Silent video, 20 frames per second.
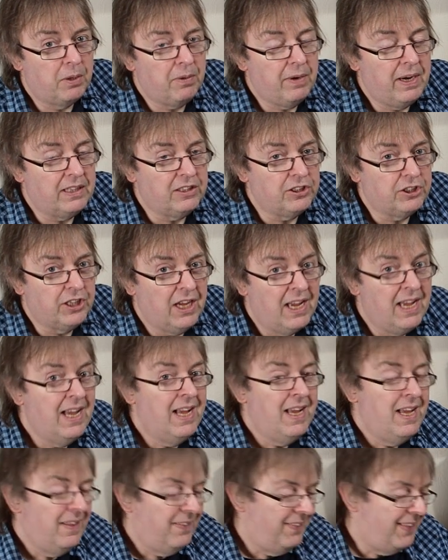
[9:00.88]
per inch.
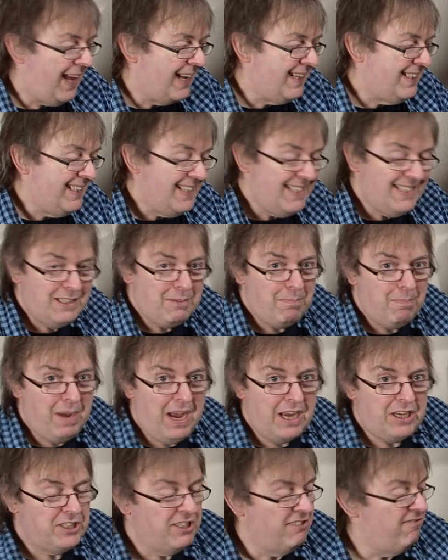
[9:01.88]
That is
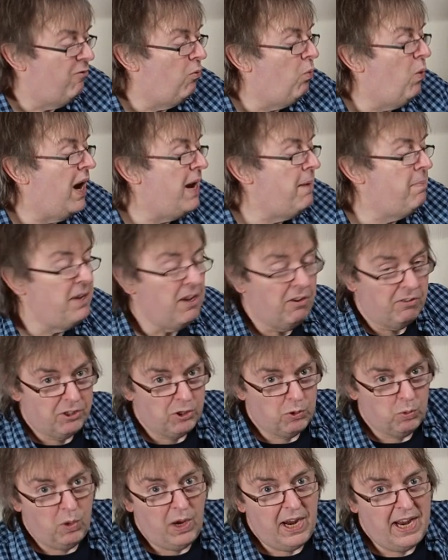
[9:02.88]
massive, way
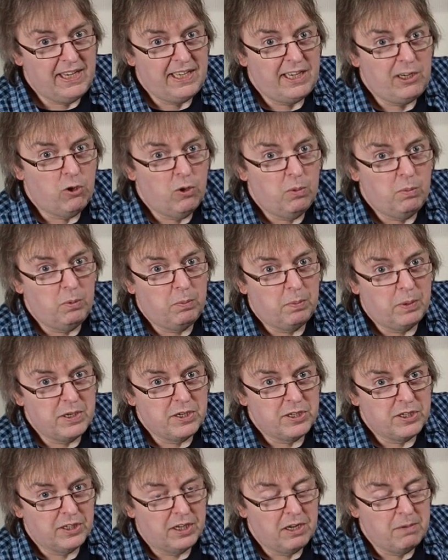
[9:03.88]
beyond what any normal
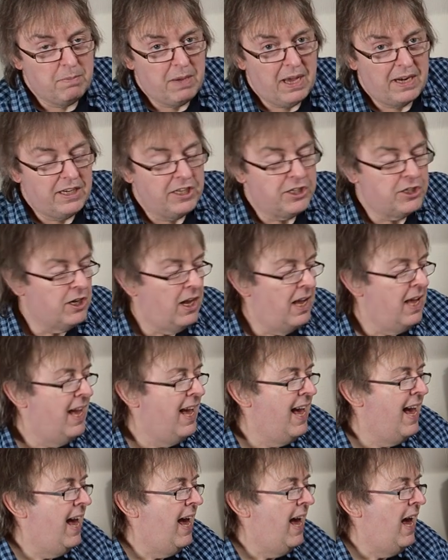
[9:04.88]
printer can manage.
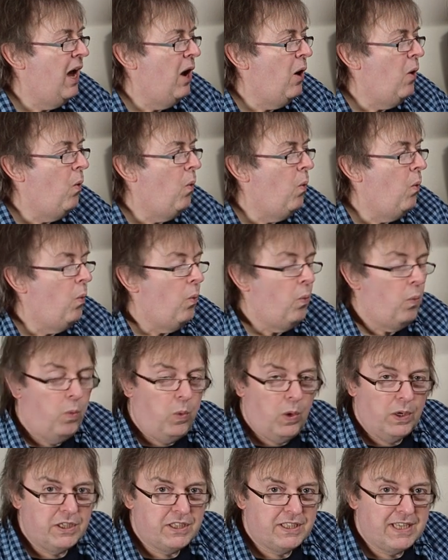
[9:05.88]

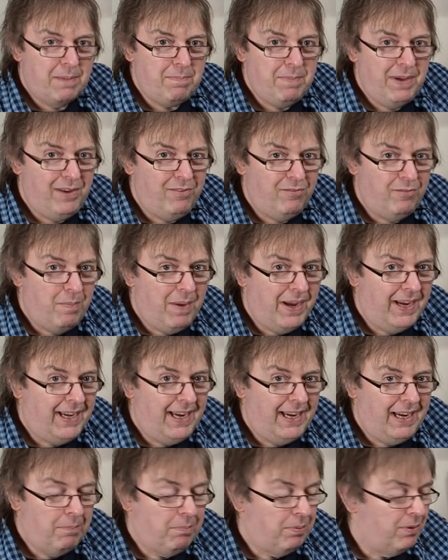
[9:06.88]
What does that mean for
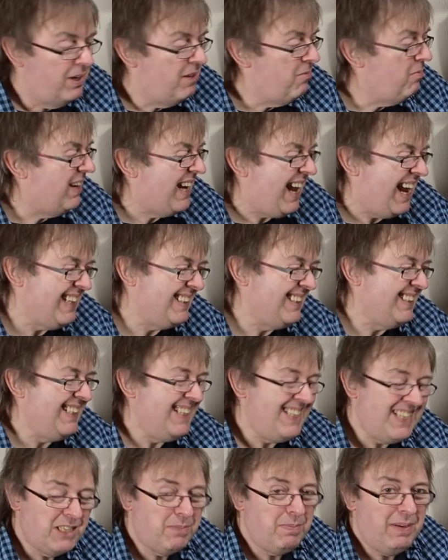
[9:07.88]
making a print? Well,
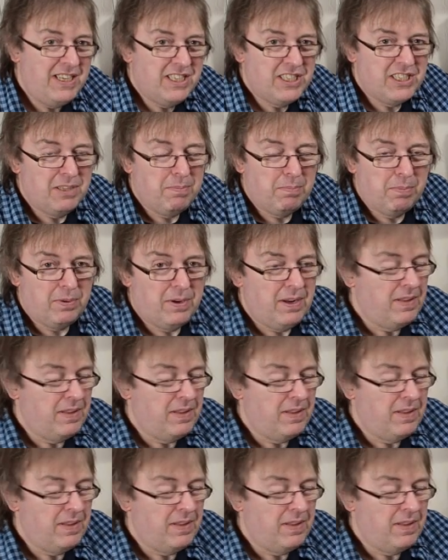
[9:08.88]
actually, it just means the